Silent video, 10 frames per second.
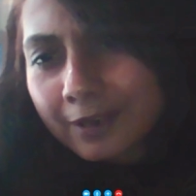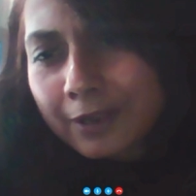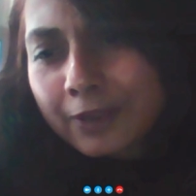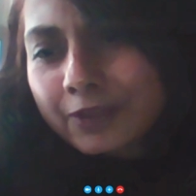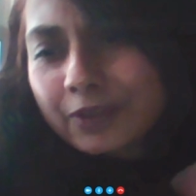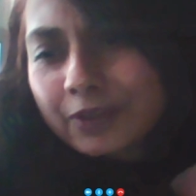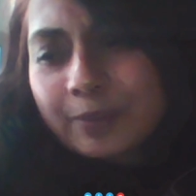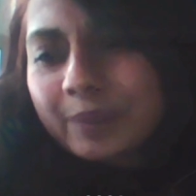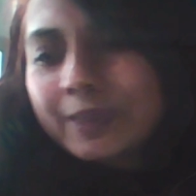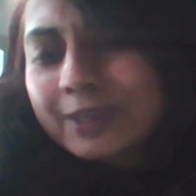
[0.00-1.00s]
So, you know,
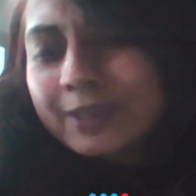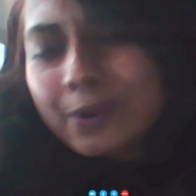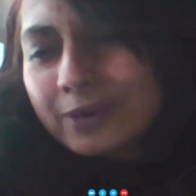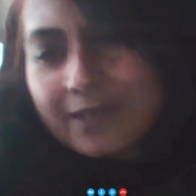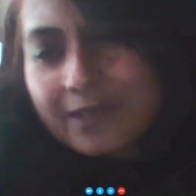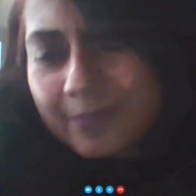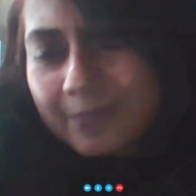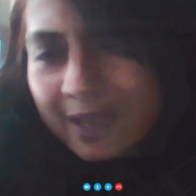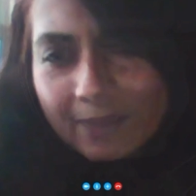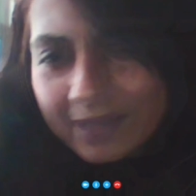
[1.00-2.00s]
people don't just
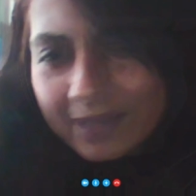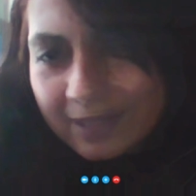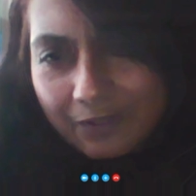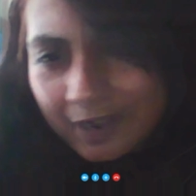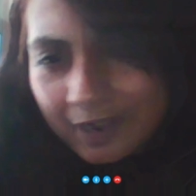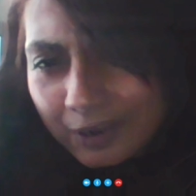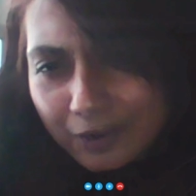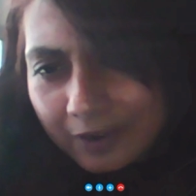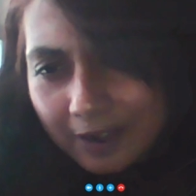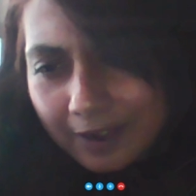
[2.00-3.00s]
become schizophrenic
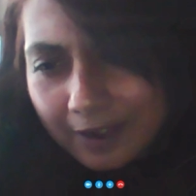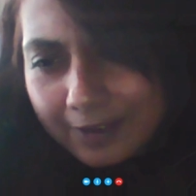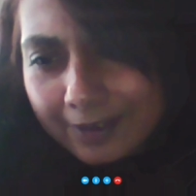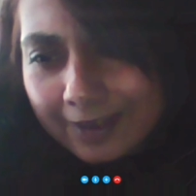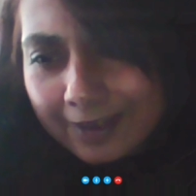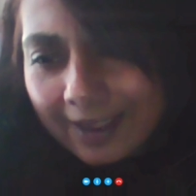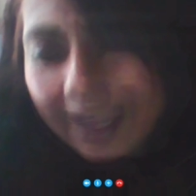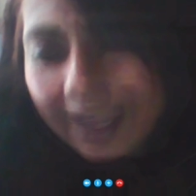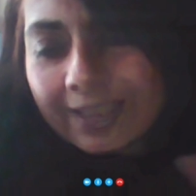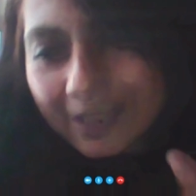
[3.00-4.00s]
overnight.
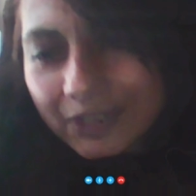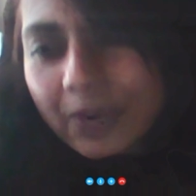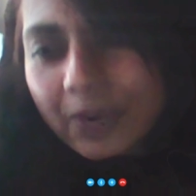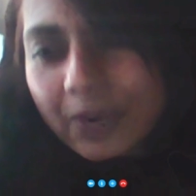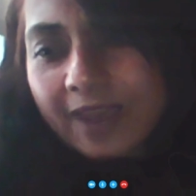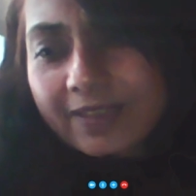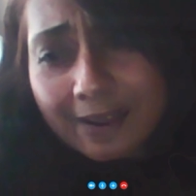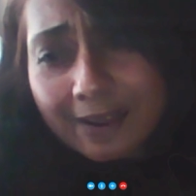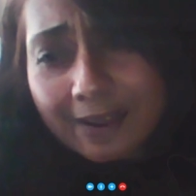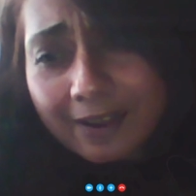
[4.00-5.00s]
And yet you have
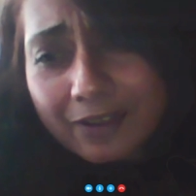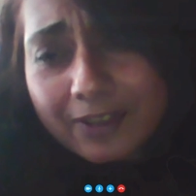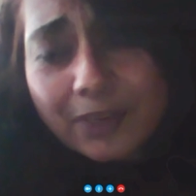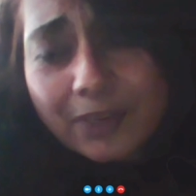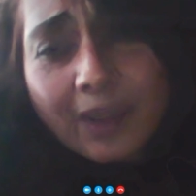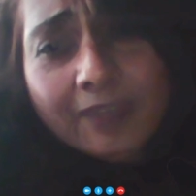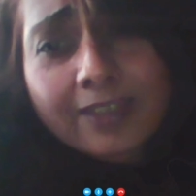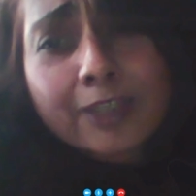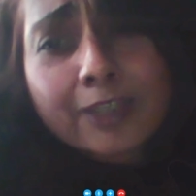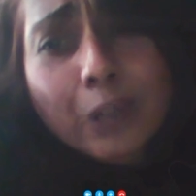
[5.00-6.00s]
psychiatrists, you have
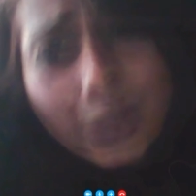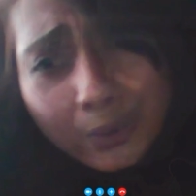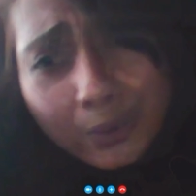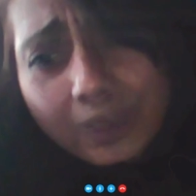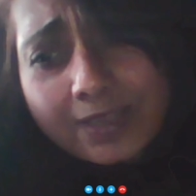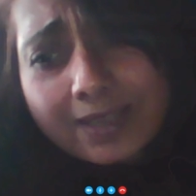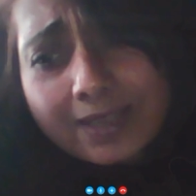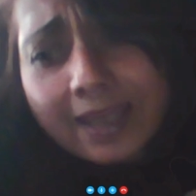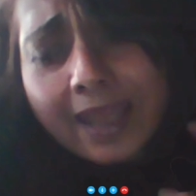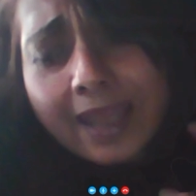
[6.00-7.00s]
these clueless
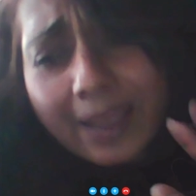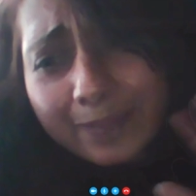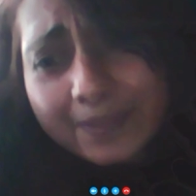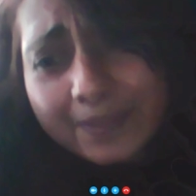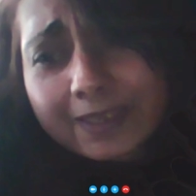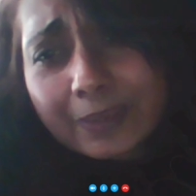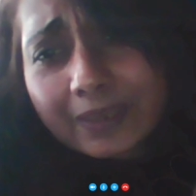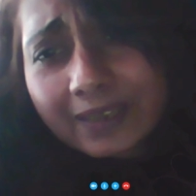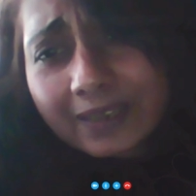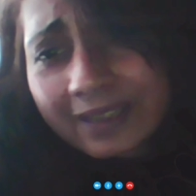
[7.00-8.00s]
and
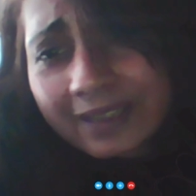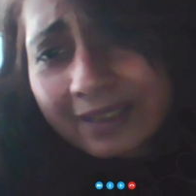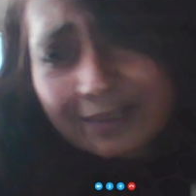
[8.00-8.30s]
absolutely like,